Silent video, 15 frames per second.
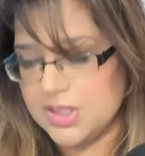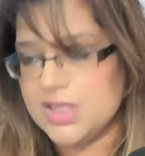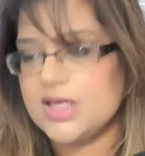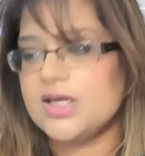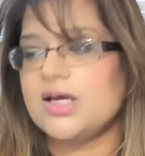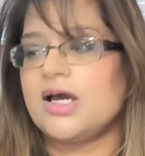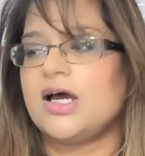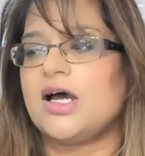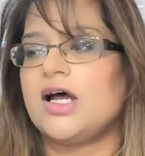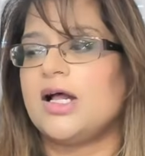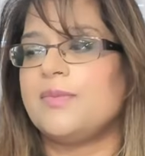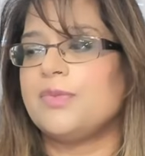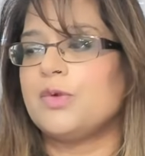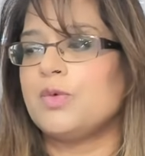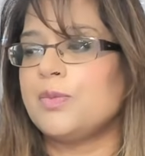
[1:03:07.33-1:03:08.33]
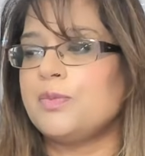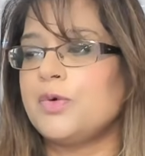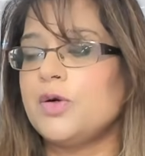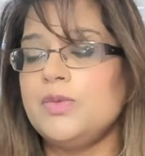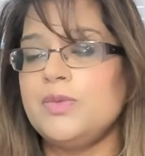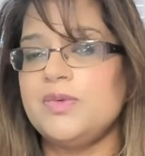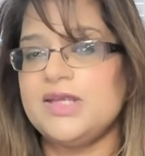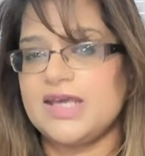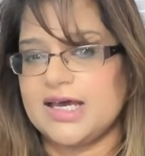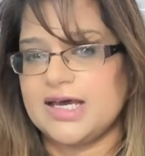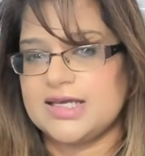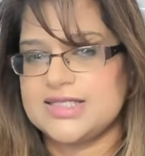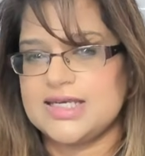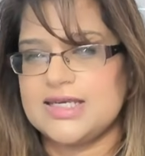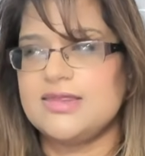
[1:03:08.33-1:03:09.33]
We'll probably add
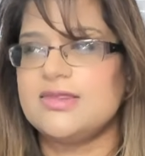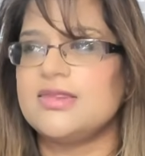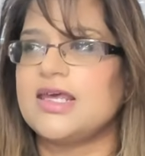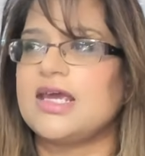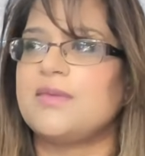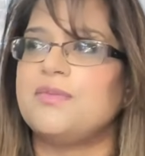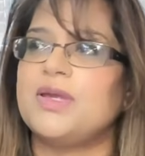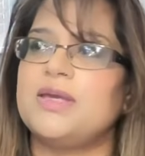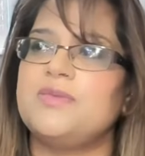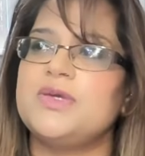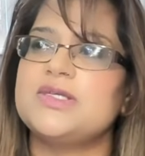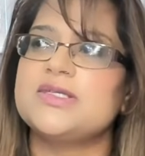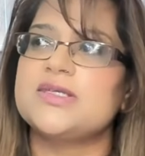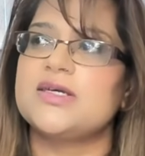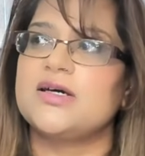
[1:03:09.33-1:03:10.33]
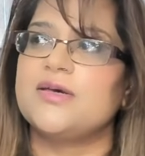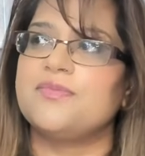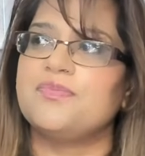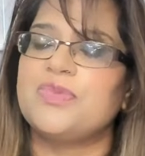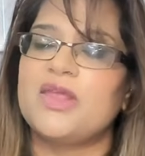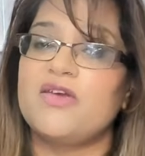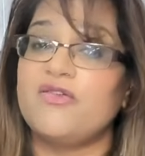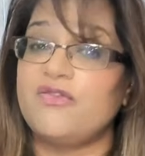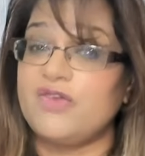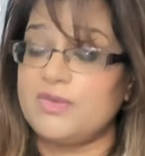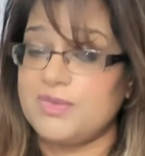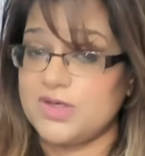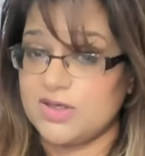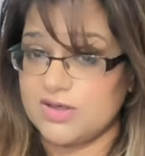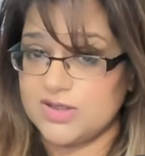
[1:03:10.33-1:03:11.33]
in there maybe some
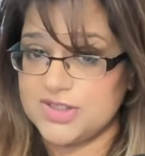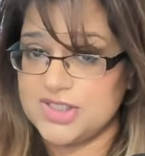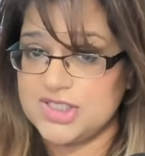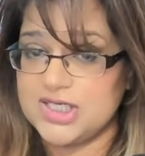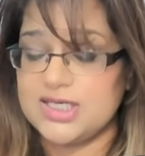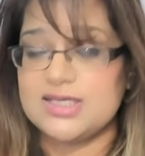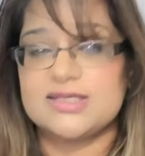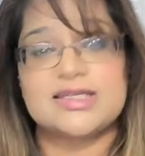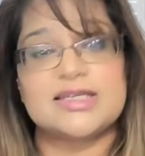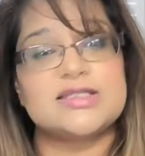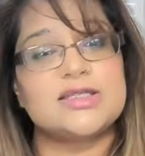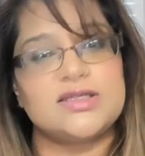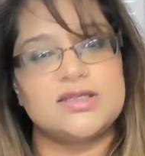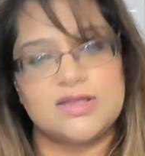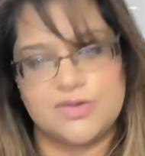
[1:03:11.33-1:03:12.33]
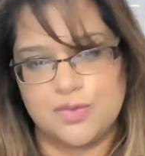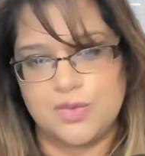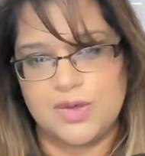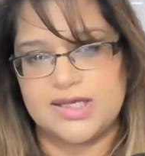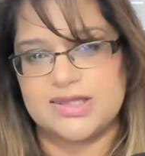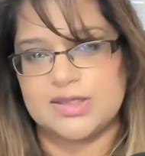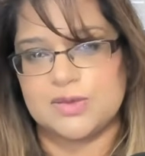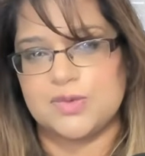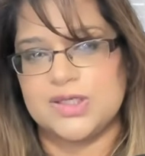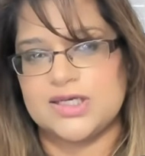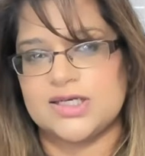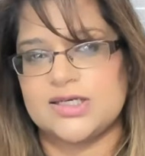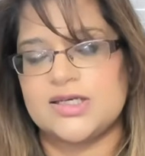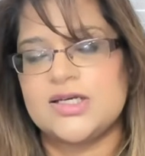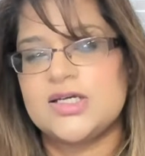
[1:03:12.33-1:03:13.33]
Fibonacci, because that's another way that we can
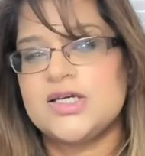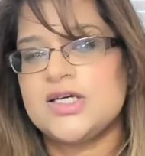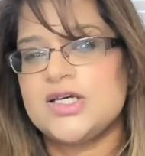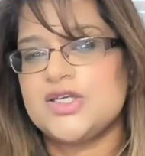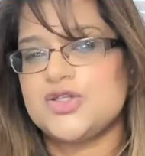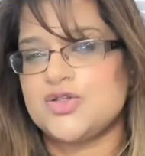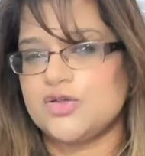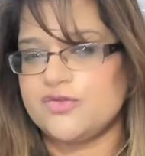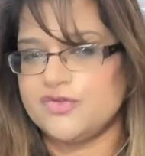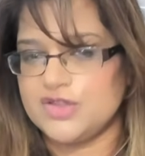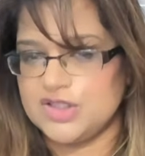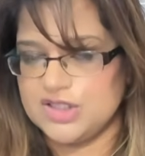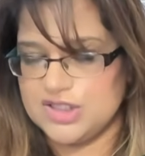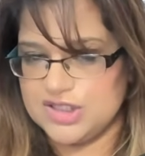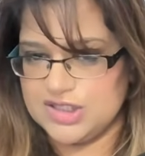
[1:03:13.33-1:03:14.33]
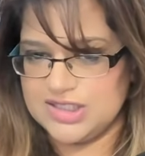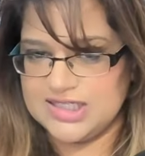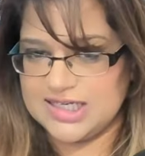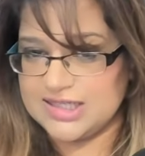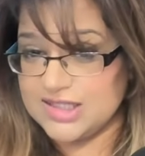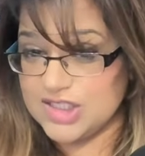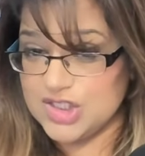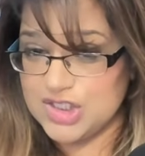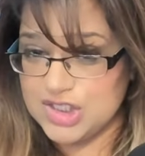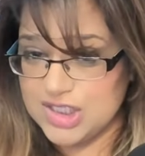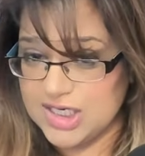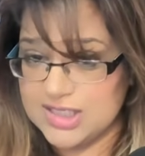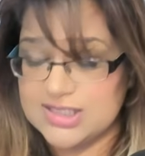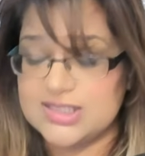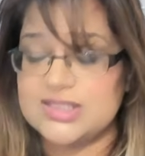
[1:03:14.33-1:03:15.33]
sort of get the
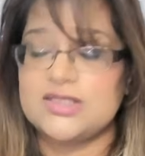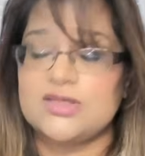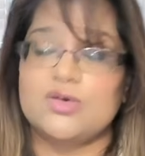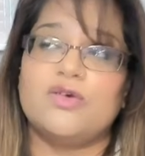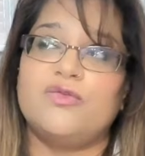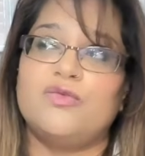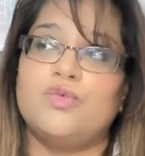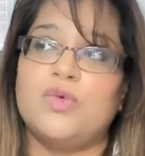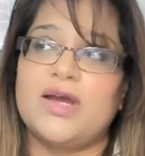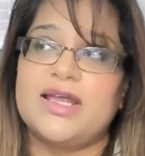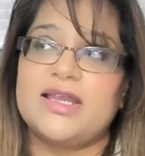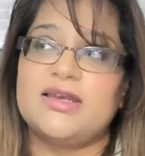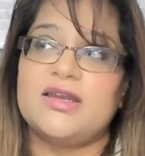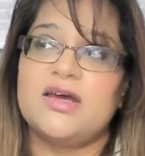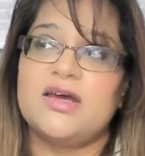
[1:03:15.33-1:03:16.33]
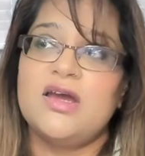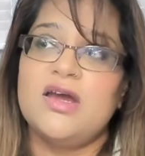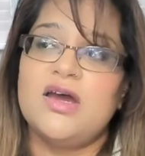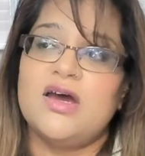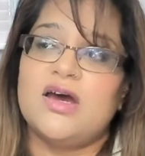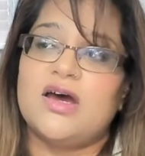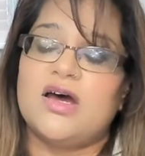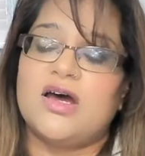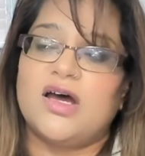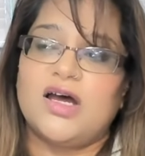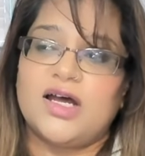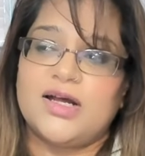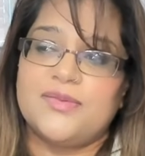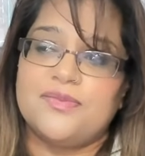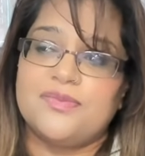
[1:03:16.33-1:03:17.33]
gist of when
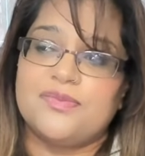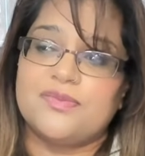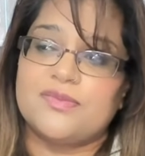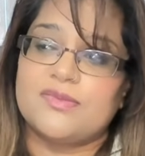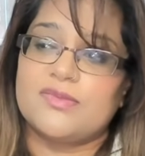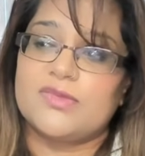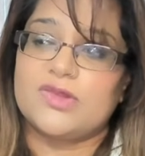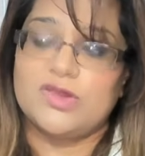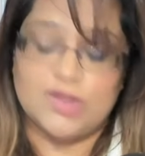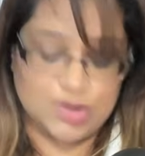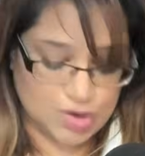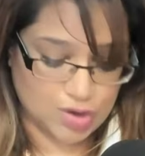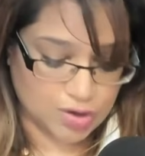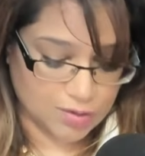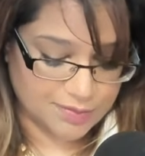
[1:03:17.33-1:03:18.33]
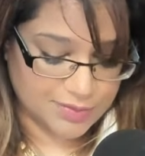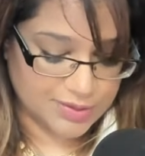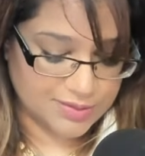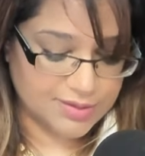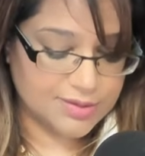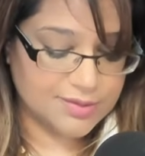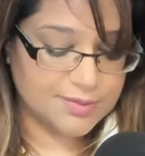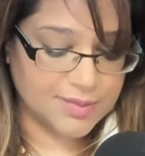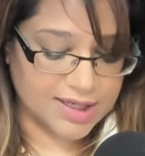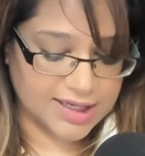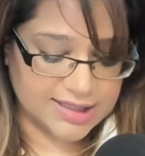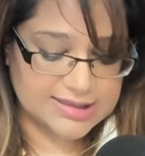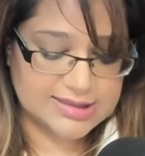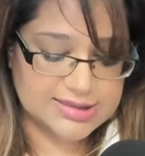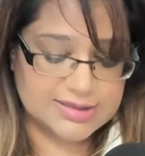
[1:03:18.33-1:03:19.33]
the top
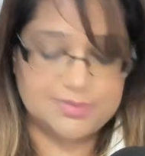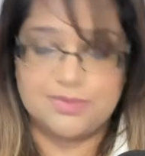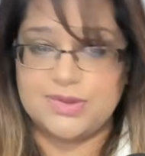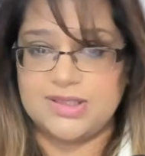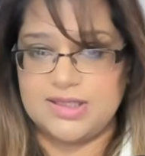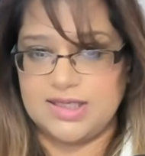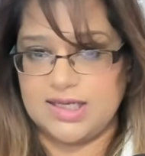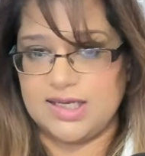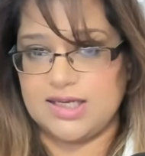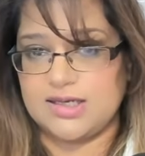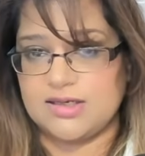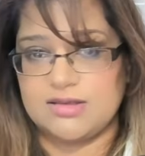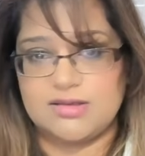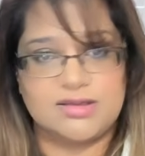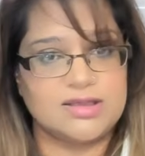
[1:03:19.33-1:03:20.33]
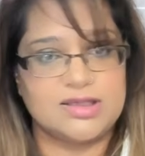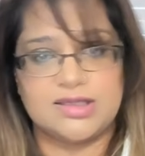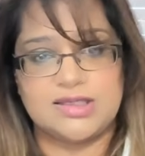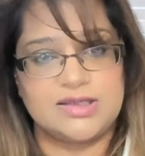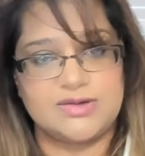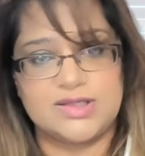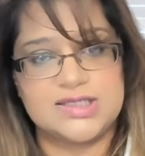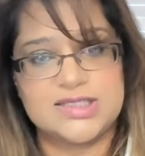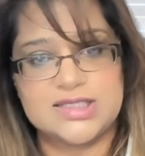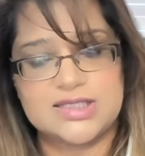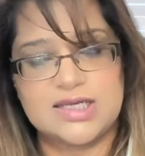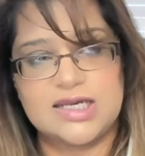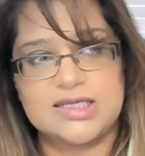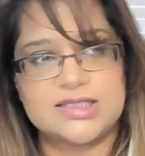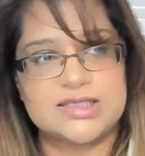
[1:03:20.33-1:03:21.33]
might be in. It
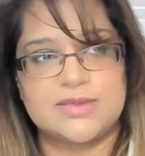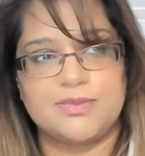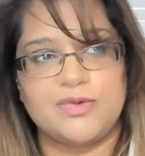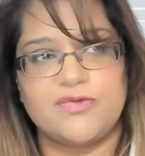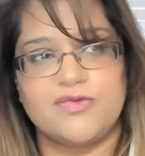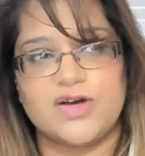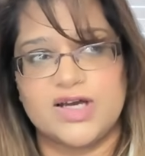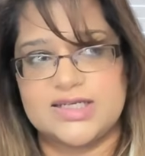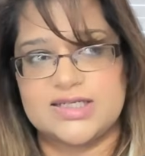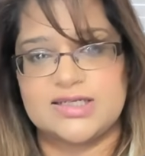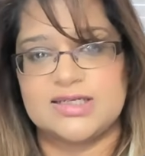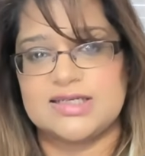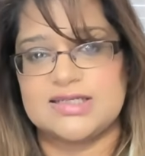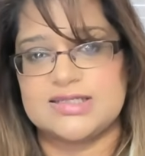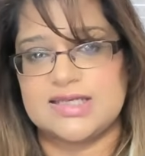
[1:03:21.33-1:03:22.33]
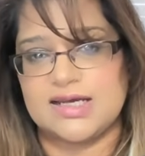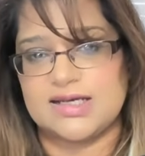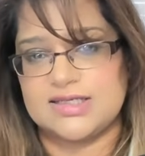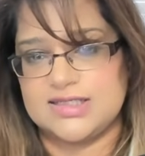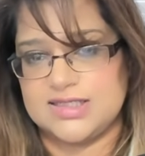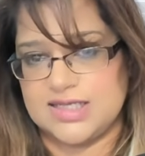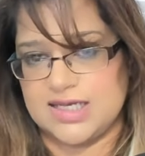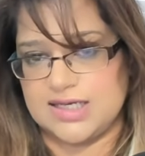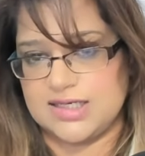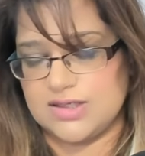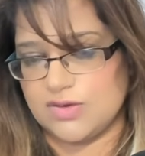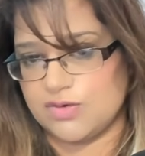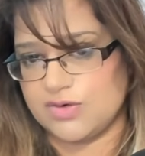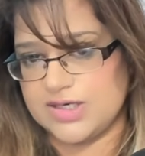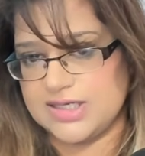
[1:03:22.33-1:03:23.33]
doesn't provide an exact date or
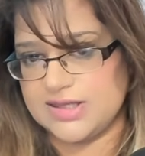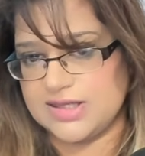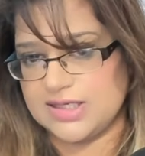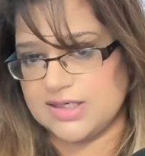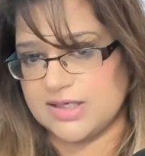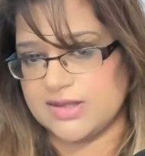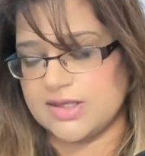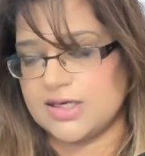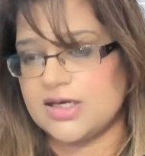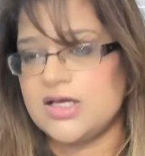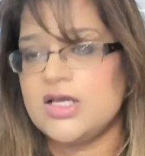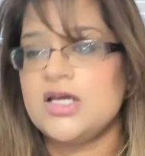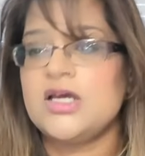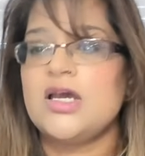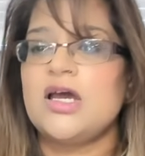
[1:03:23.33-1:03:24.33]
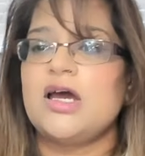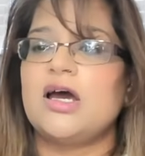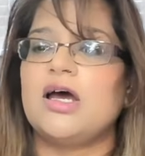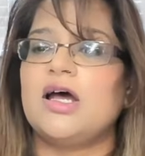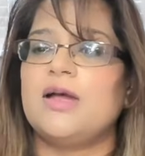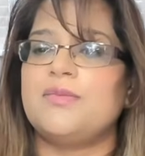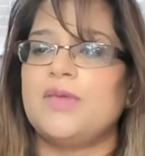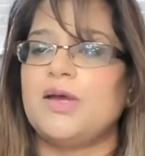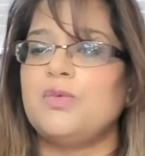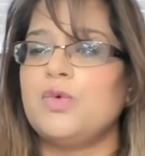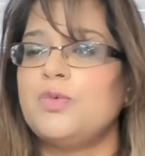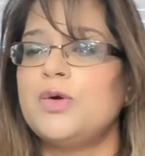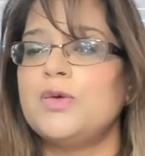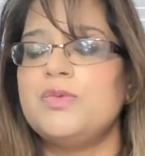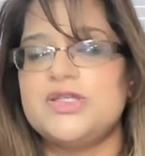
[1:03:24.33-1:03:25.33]
anything like that. And we'll
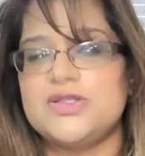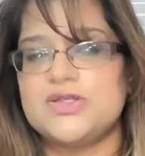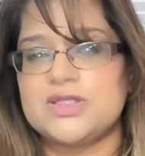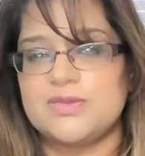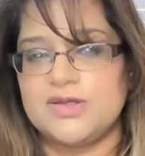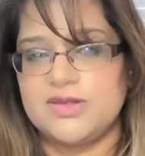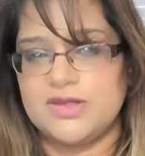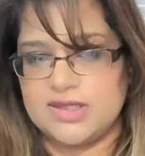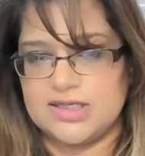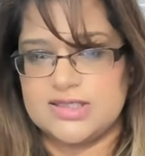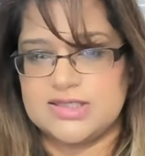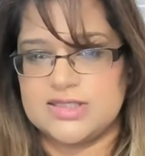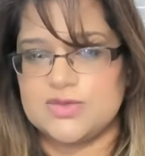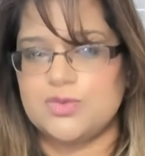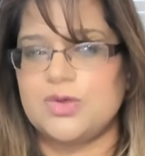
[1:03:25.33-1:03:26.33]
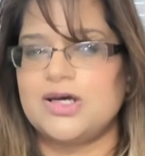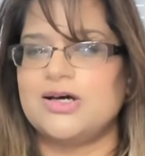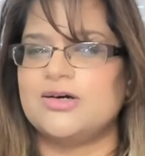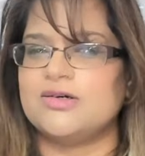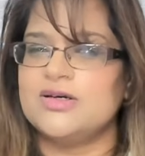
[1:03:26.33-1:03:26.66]
probably do some other things as well.